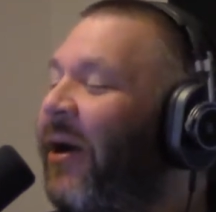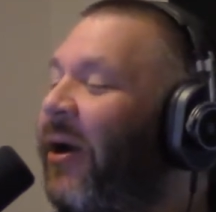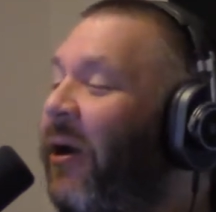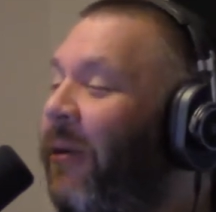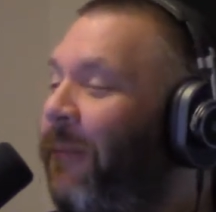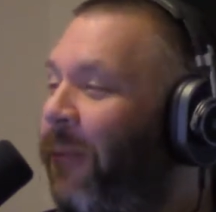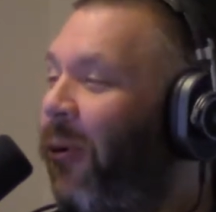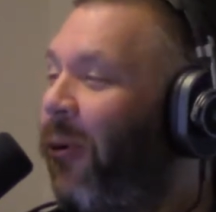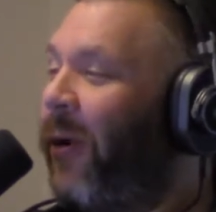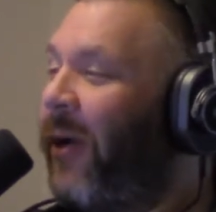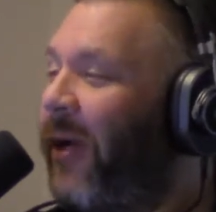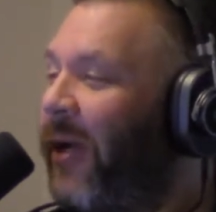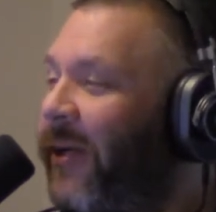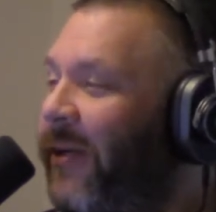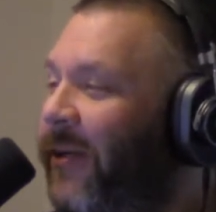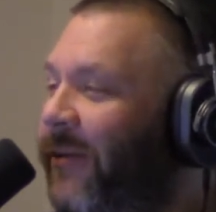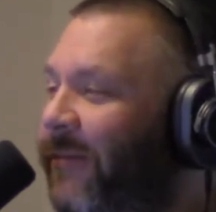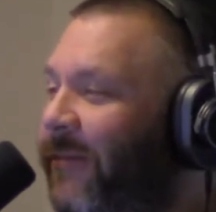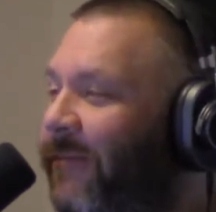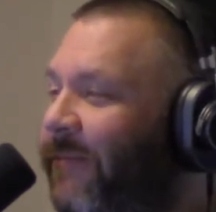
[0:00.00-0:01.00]
Good point.
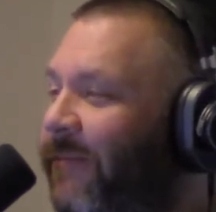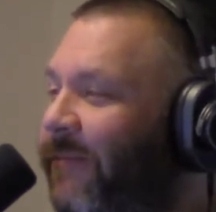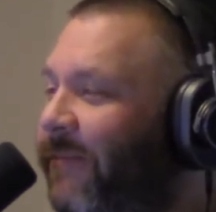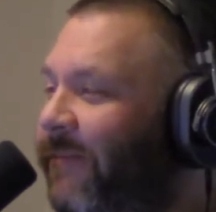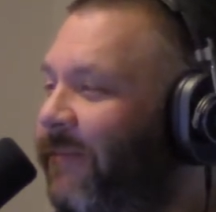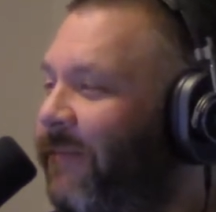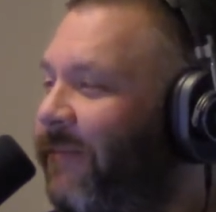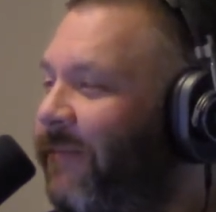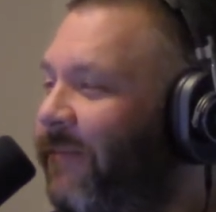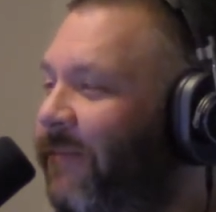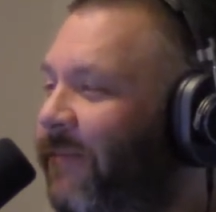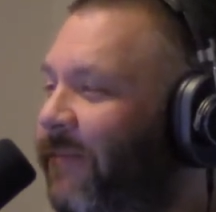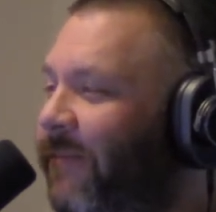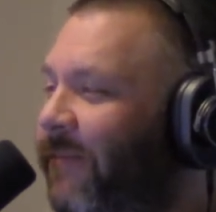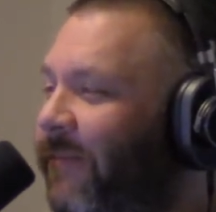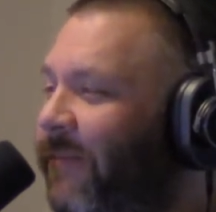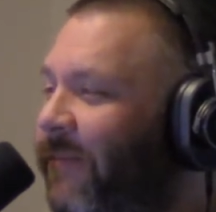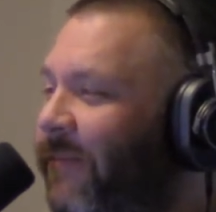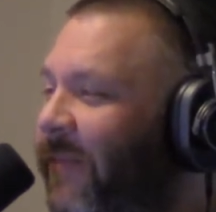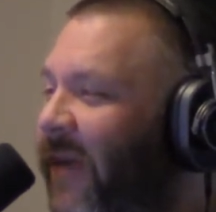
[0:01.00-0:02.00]

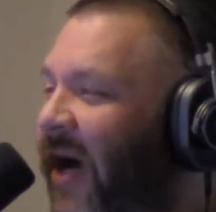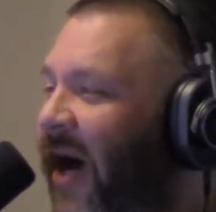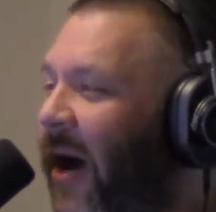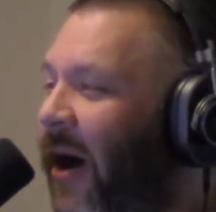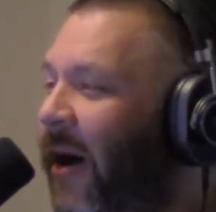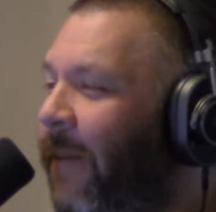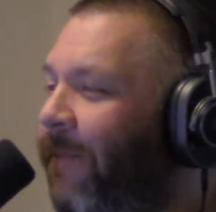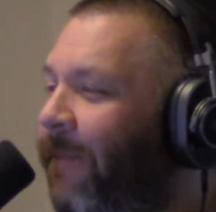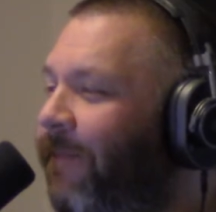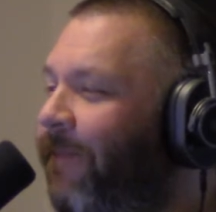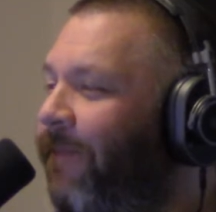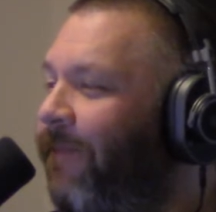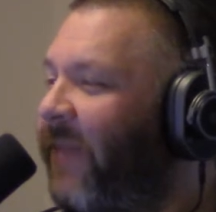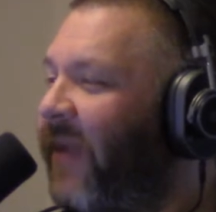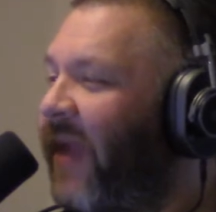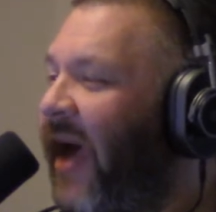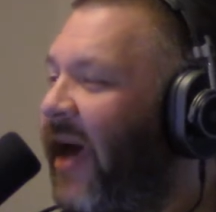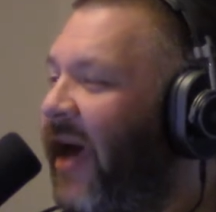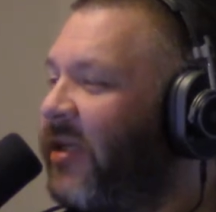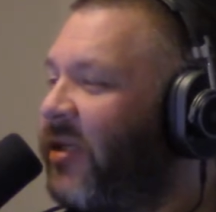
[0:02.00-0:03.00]
Go um, football.
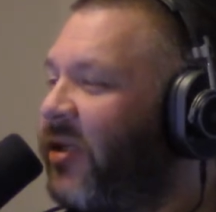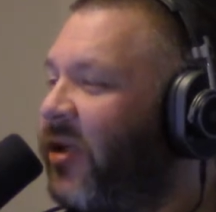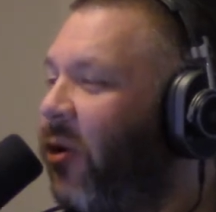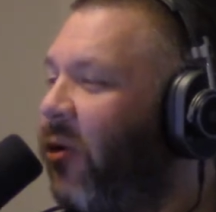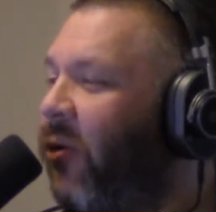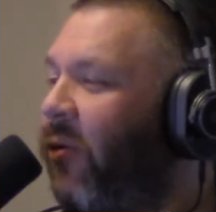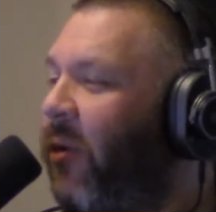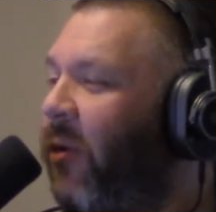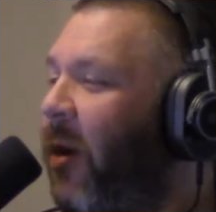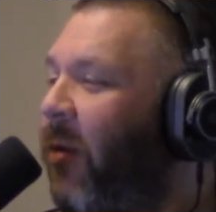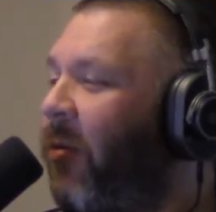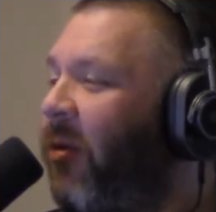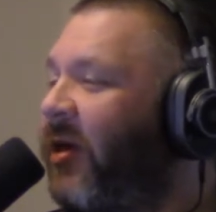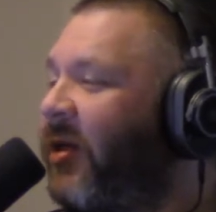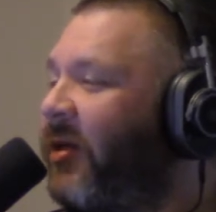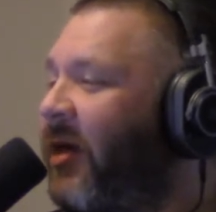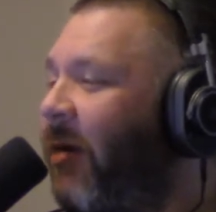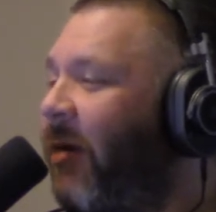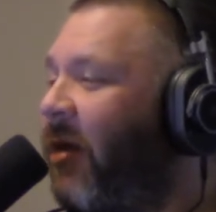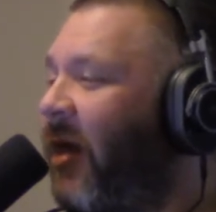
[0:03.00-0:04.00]
Yeah. So remember the
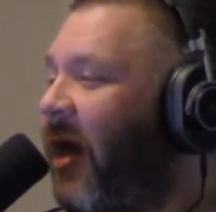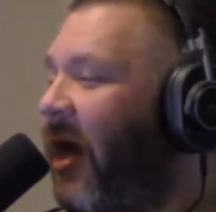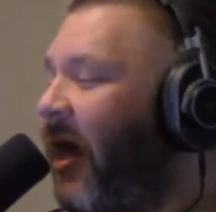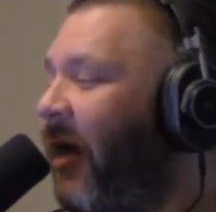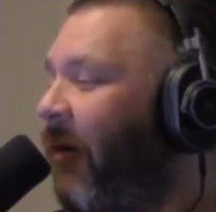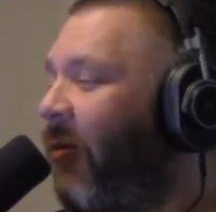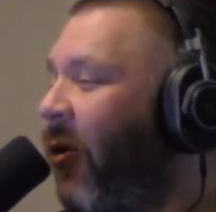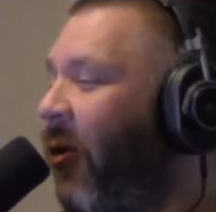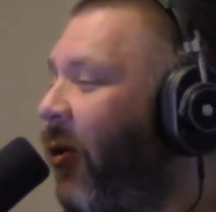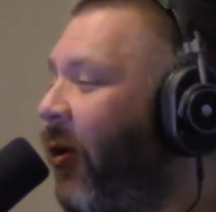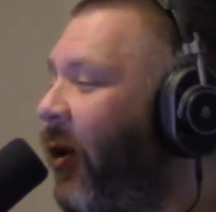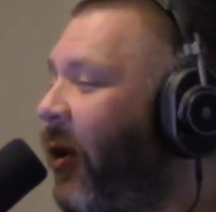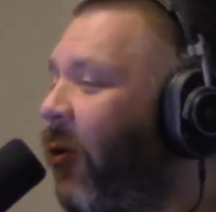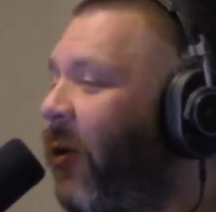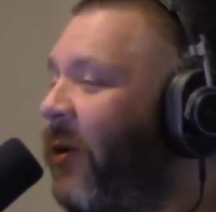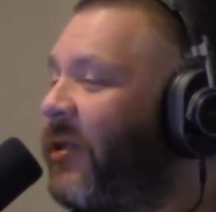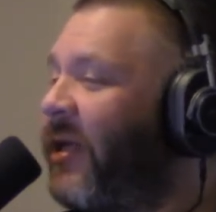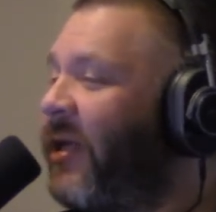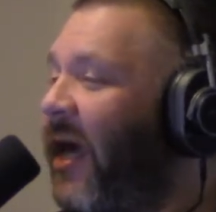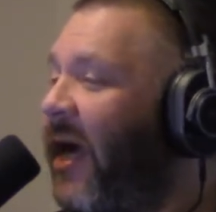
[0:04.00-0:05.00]
Sabbath day, keep it holy.
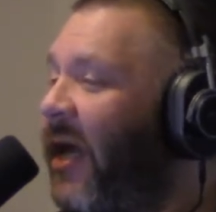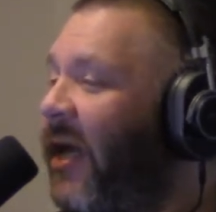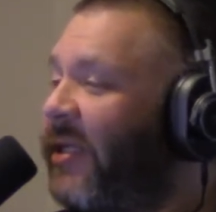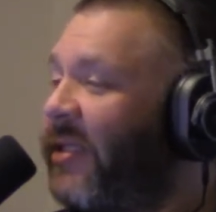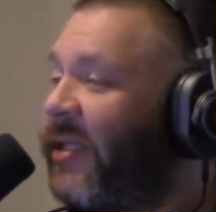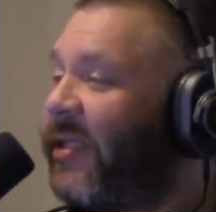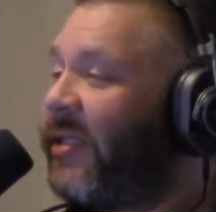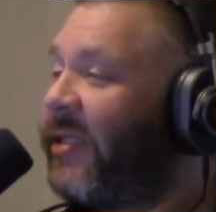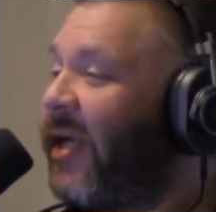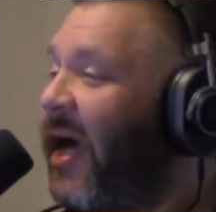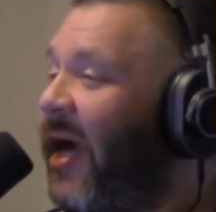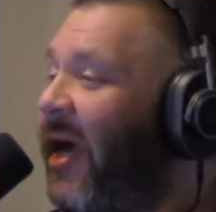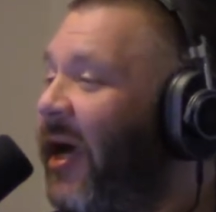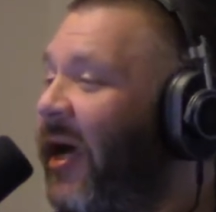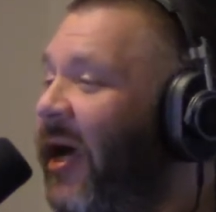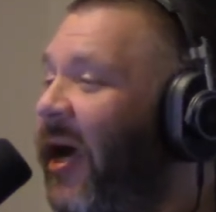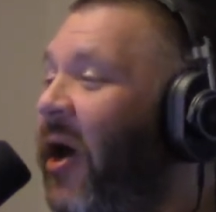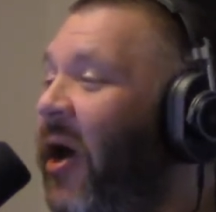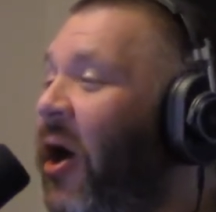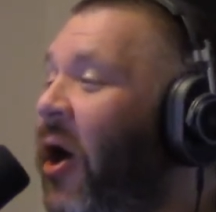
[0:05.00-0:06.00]
Once again, it's just
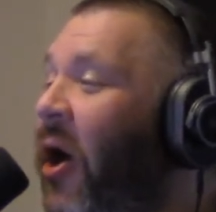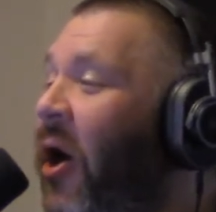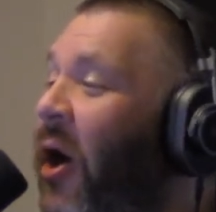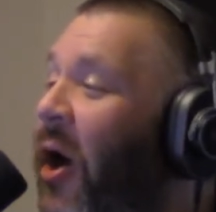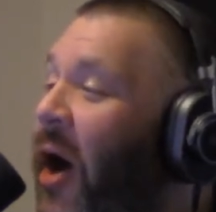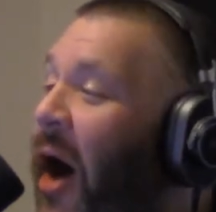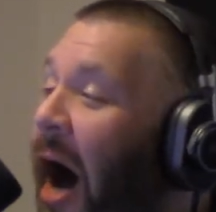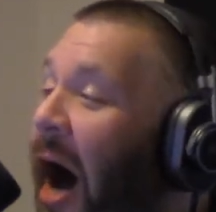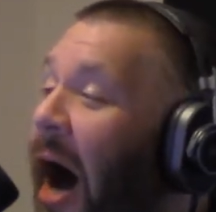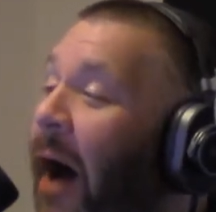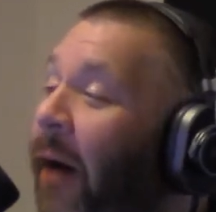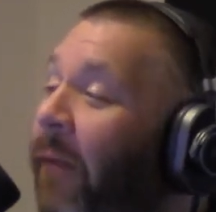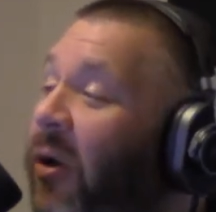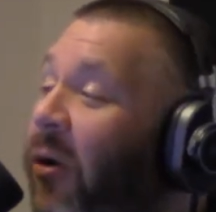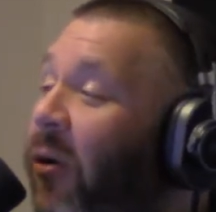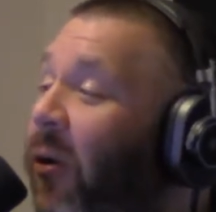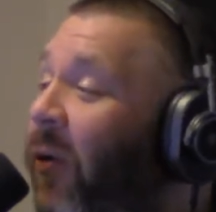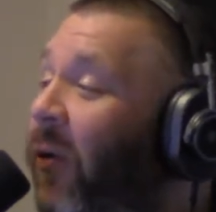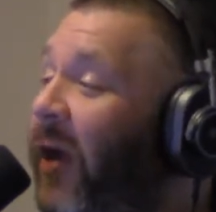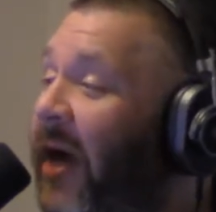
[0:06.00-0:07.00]
like, I'm
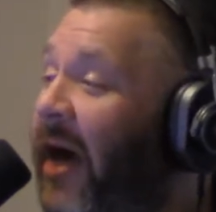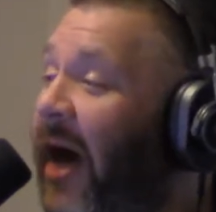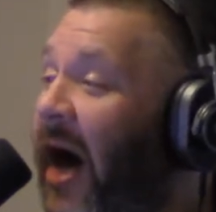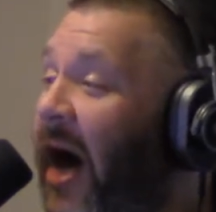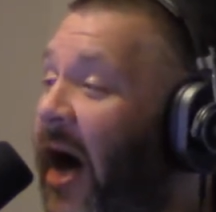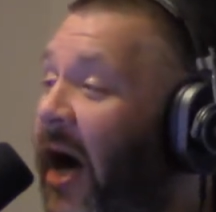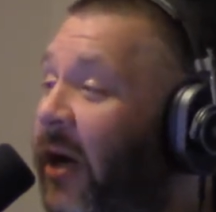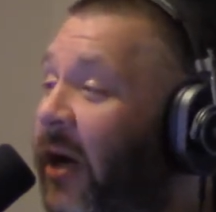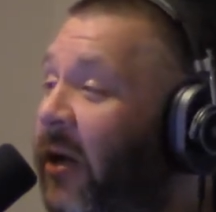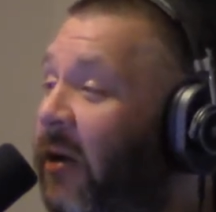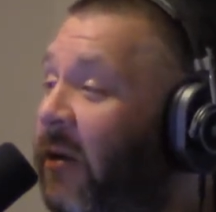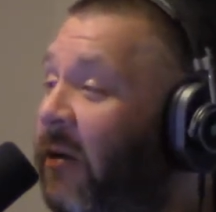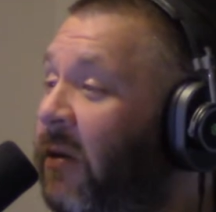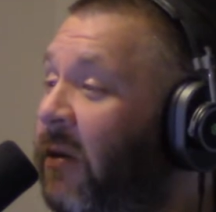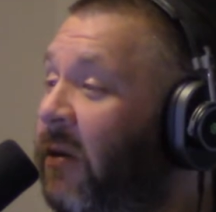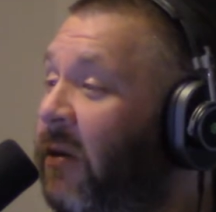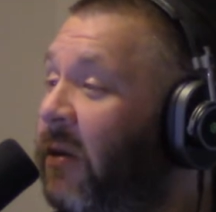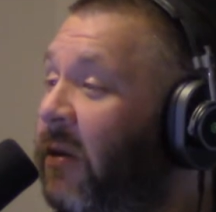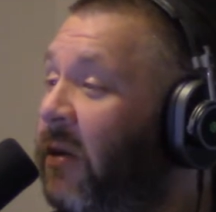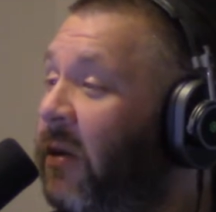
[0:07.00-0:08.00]
your only God.
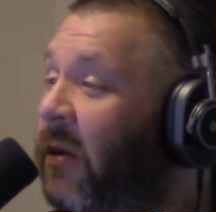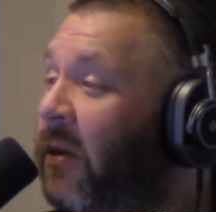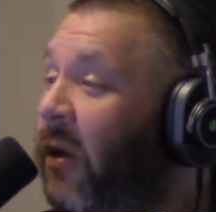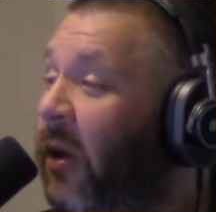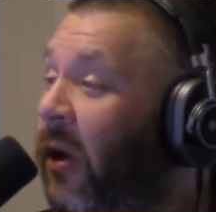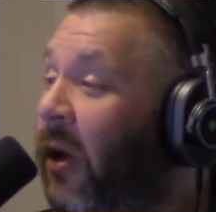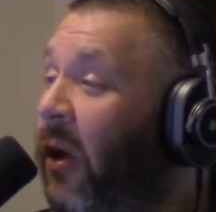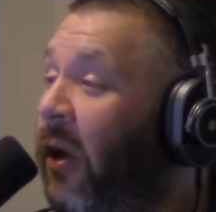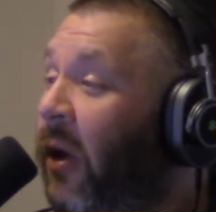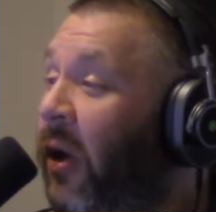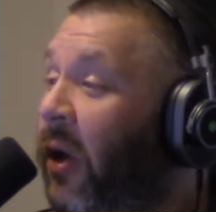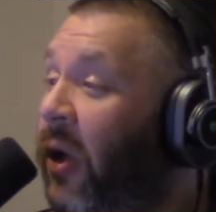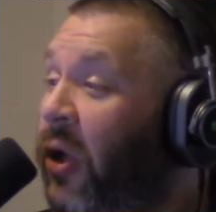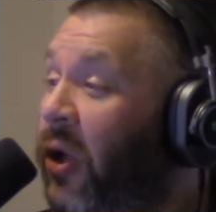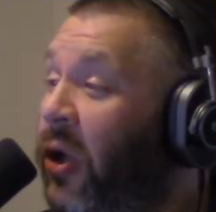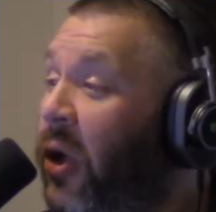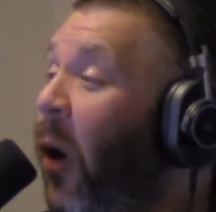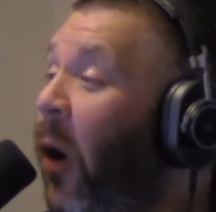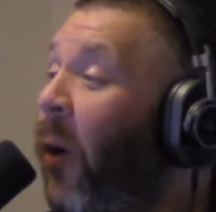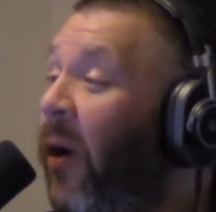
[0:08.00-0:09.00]

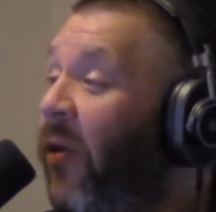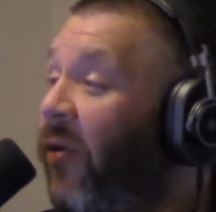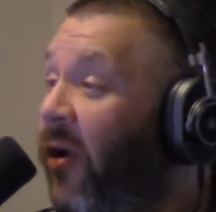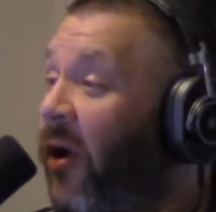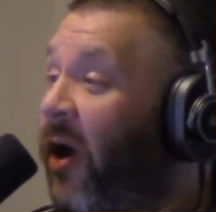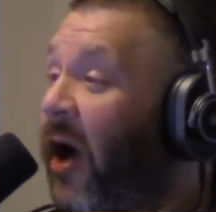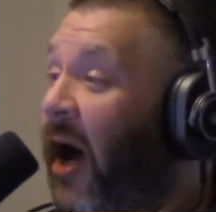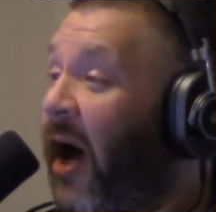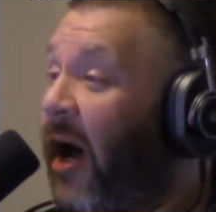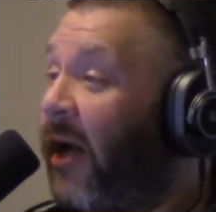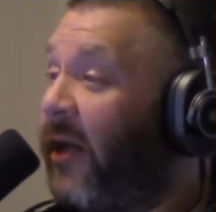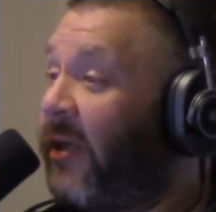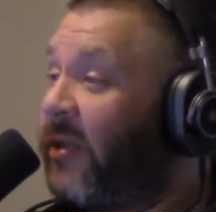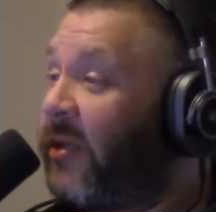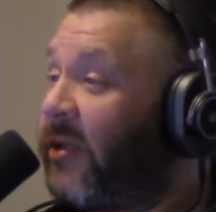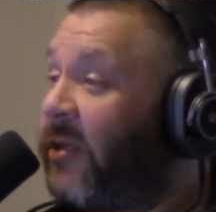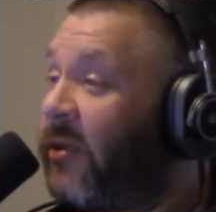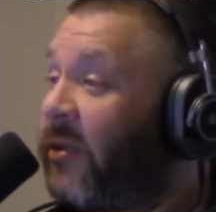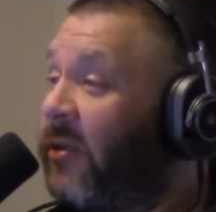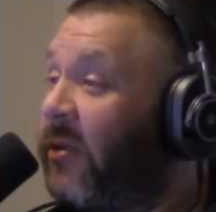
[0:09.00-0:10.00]
No other gods.